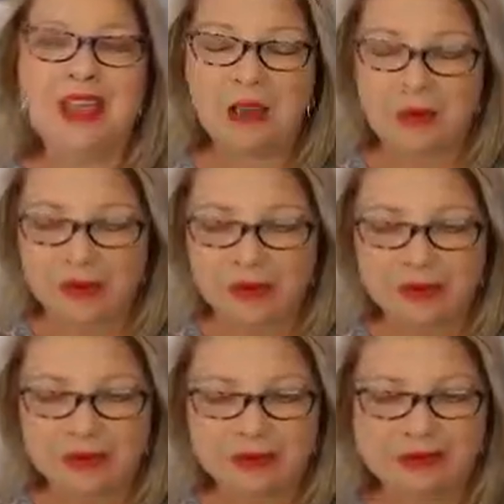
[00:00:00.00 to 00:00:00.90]
And we want to
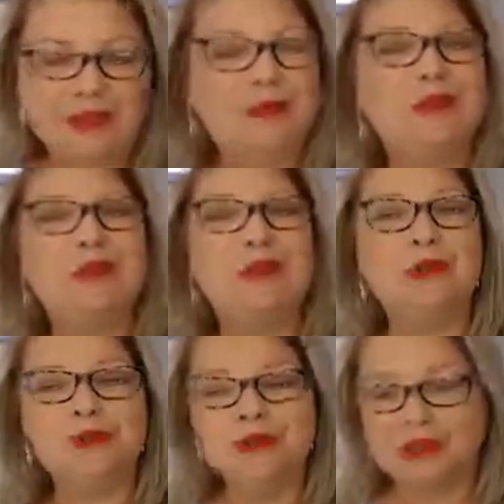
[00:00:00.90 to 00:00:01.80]
be able to give you
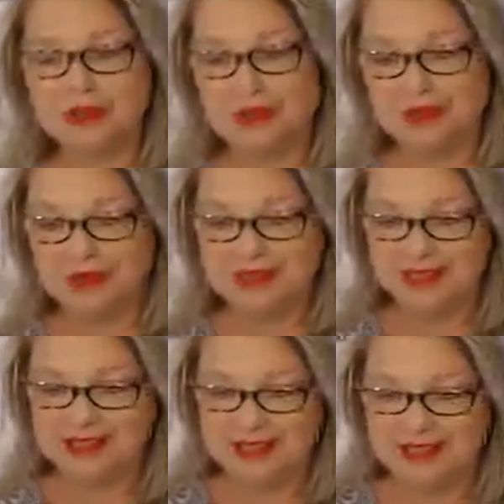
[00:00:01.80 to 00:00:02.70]
solutions to all of these
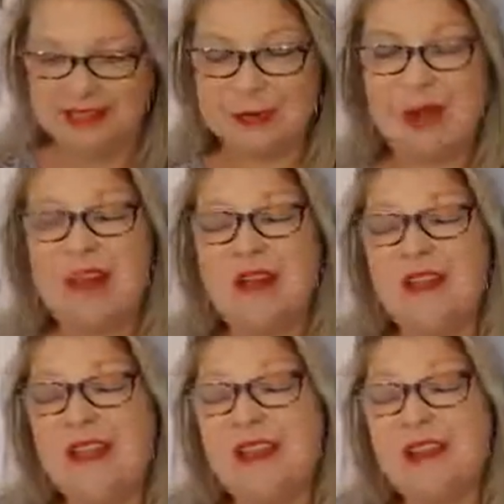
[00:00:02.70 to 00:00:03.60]
things as well.
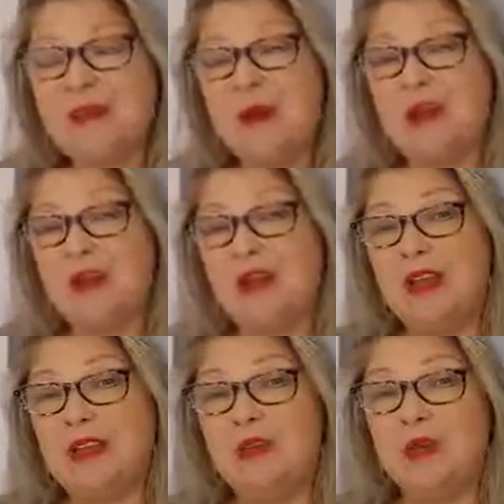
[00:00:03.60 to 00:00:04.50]
And that's why we invite
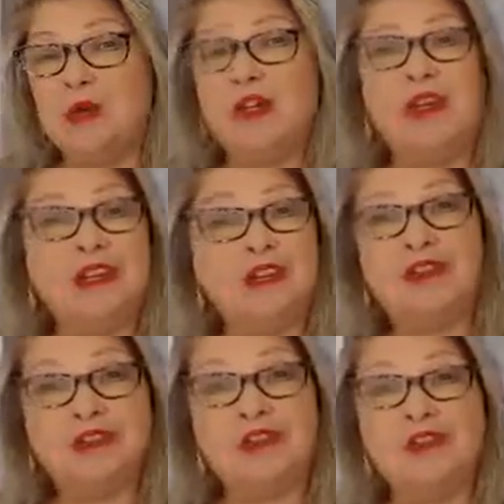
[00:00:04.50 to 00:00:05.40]
you to join our Inner
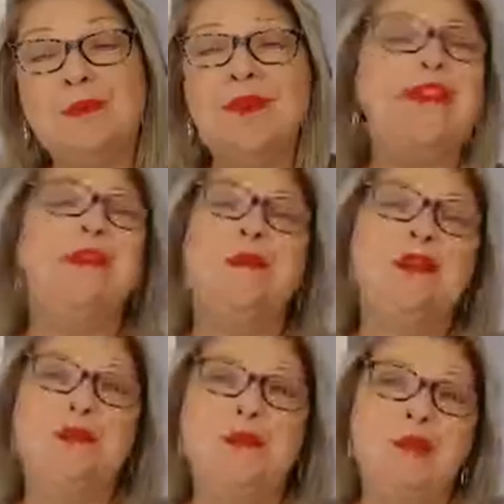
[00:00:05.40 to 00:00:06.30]
Circle monthly
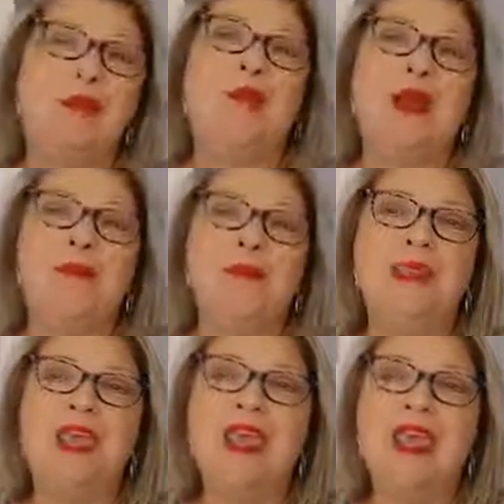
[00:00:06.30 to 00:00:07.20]
mentoring program.
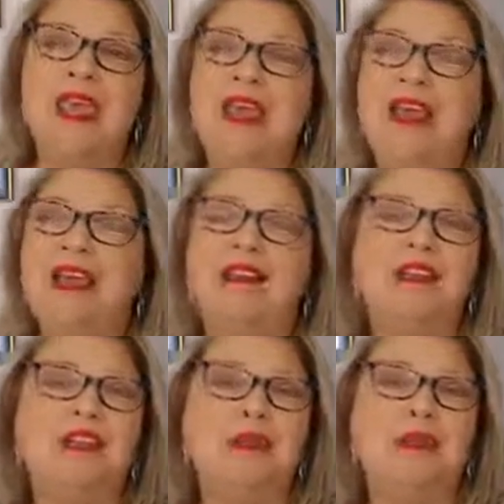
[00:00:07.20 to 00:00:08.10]
And there's
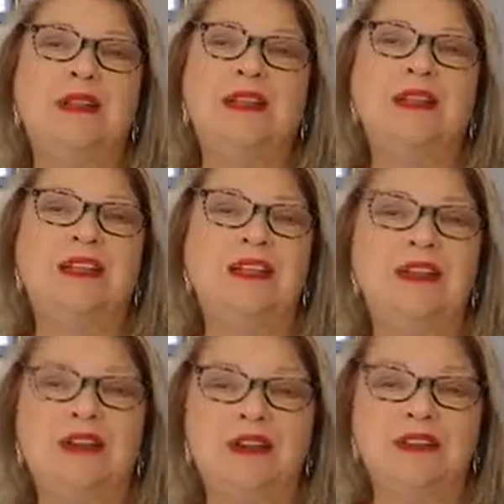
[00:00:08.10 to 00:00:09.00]
going to be a link in here
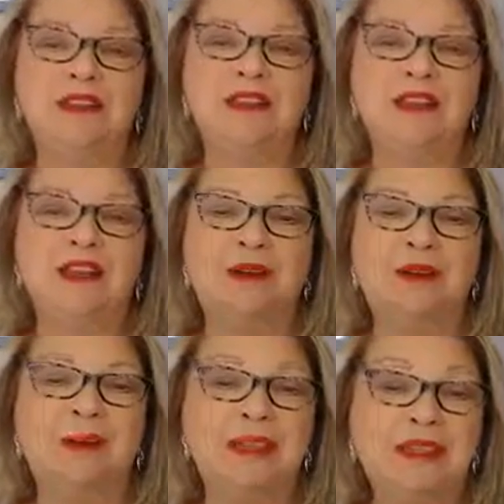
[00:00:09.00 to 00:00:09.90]

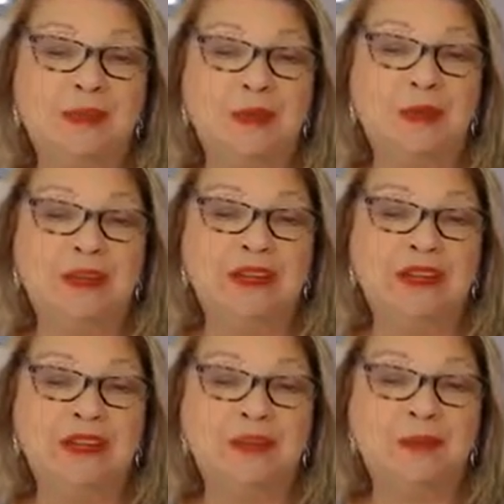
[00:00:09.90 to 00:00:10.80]
that my team will put in
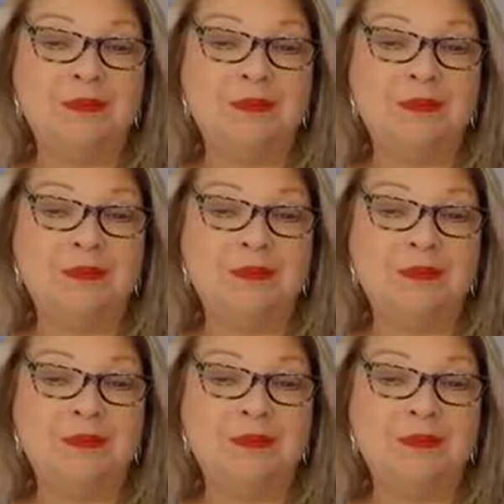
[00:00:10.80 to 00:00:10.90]
here.